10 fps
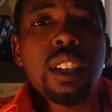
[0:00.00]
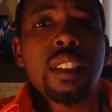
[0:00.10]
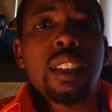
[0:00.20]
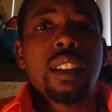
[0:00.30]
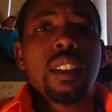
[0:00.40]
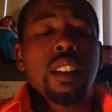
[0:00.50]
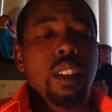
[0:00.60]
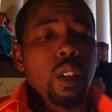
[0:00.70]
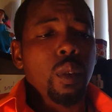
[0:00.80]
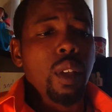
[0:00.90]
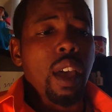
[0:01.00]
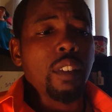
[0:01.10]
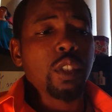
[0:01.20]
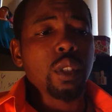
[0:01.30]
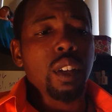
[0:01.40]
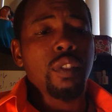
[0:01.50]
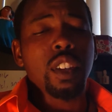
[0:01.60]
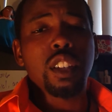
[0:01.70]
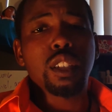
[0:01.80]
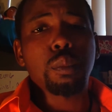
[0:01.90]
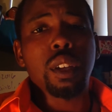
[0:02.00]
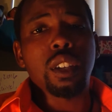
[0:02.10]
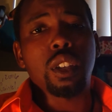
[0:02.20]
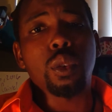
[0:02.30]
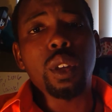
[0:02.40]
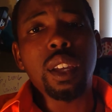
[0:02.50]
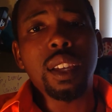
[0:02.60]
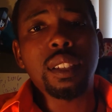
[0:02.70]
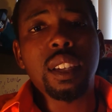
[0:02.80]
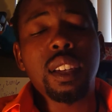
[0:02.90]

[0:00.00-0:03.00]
And then after I finished my degree at San